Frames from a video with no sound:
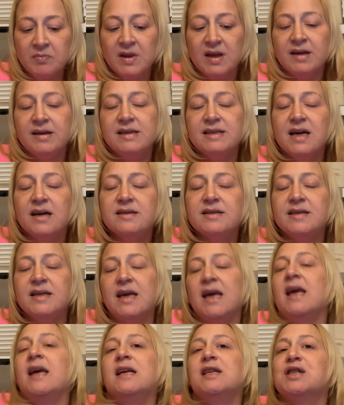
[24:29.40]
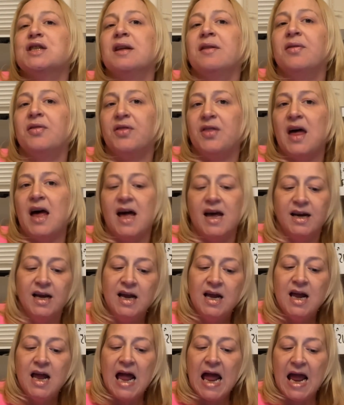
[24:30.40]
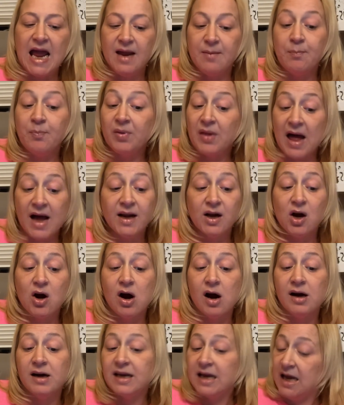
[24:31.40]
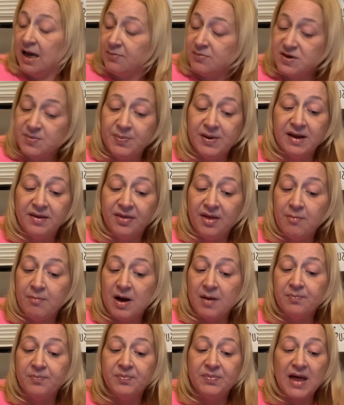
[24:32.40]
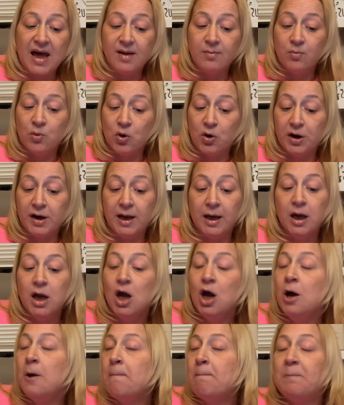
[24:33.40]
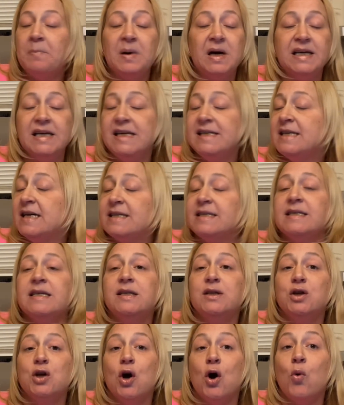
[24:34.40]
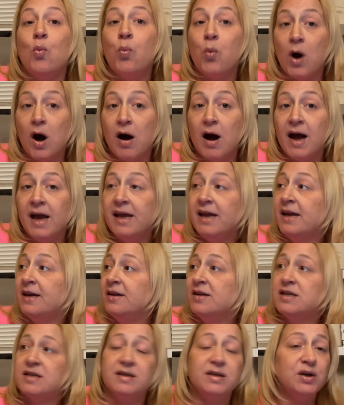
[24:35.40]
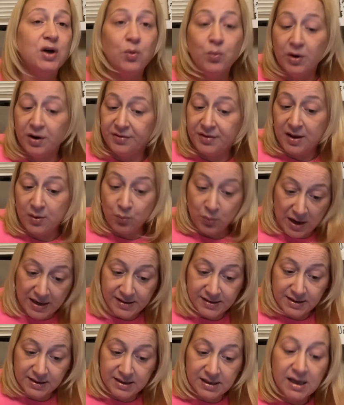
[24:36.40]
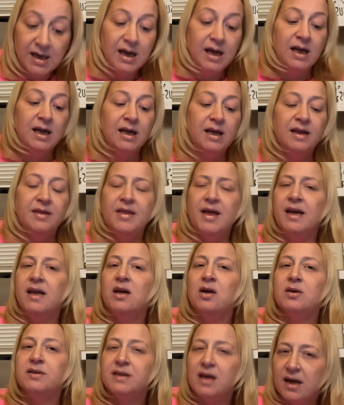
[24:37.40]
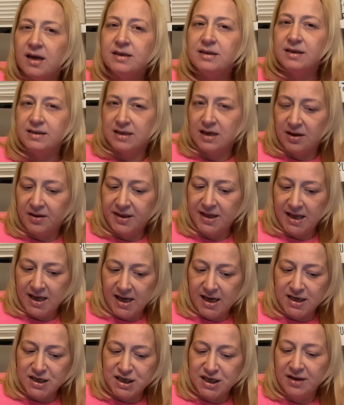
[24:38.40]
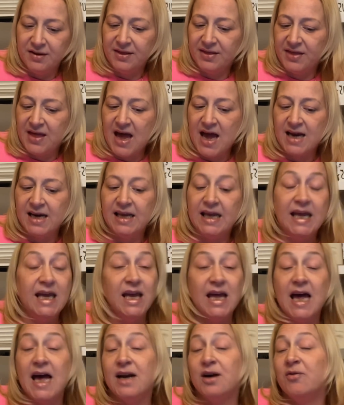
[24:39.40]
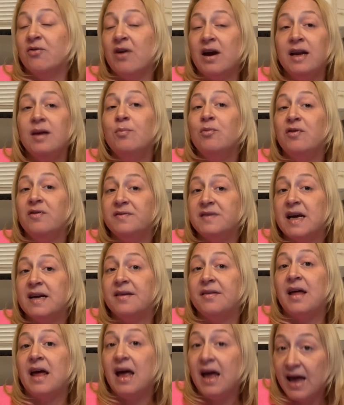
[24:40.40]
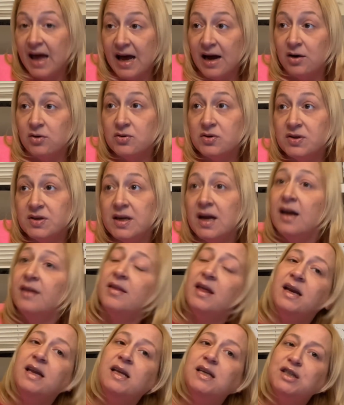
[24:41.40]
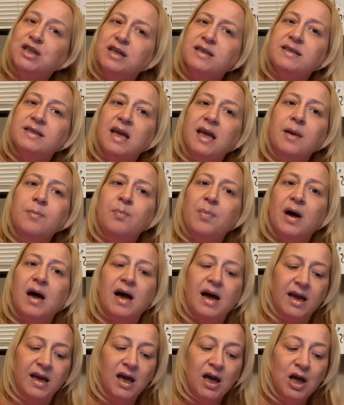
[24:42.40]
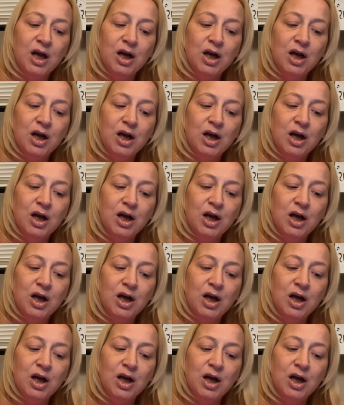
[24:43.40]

He tells the agent that a black car came to pick them up that morning, but he doesn't know why and he doesn't know where they went. Then he goes on to tell the agent that he had already moved out of the house and that he just came by